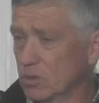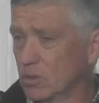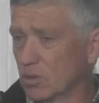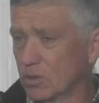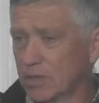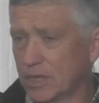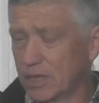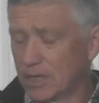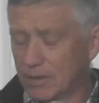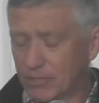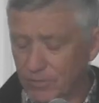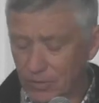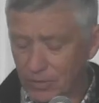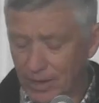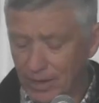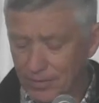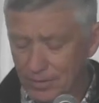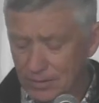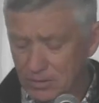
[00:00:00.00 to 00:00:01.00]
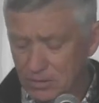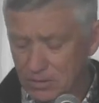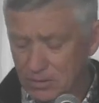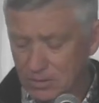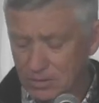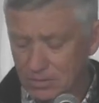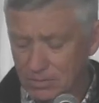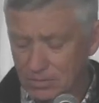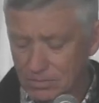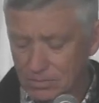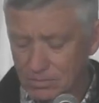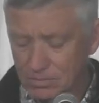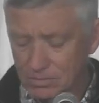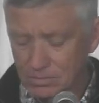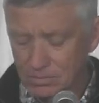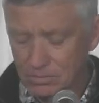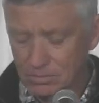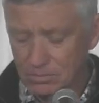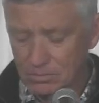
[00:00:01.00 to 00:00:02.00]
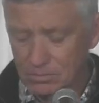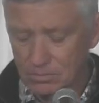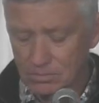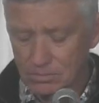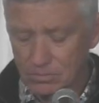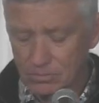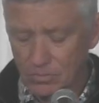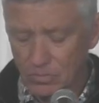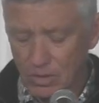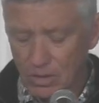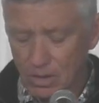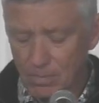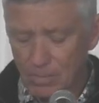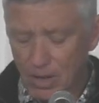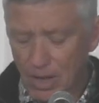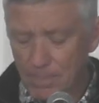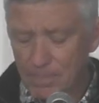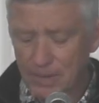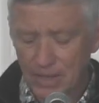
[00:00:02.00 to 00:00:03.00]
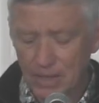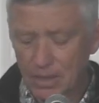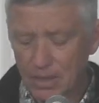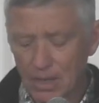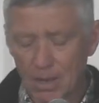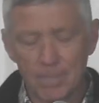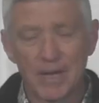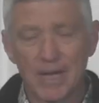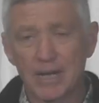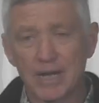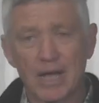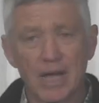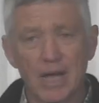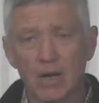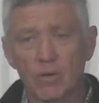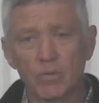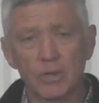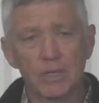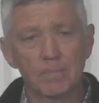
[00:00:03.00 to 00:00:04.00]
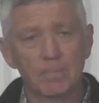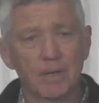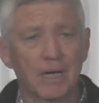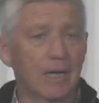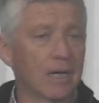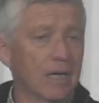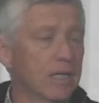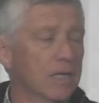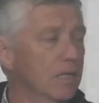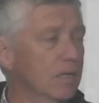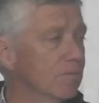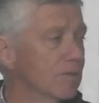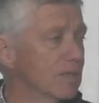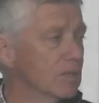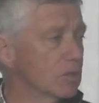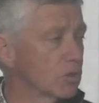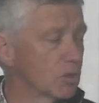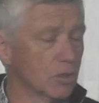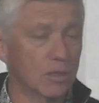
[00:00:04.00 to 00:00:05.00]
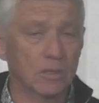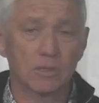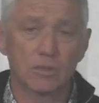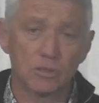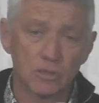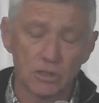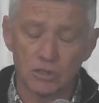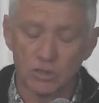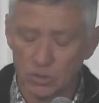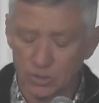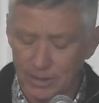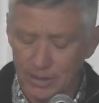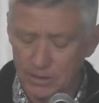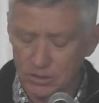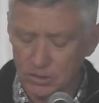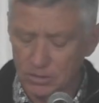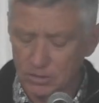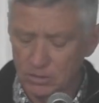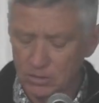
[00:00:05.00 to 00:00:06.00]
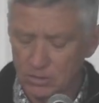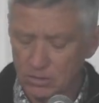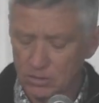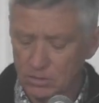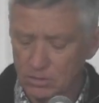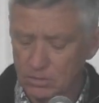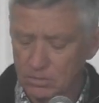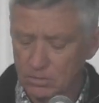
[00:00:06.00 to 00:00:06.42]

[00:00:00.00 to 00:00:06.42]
or care for others. It might be about how we behave in certain situations.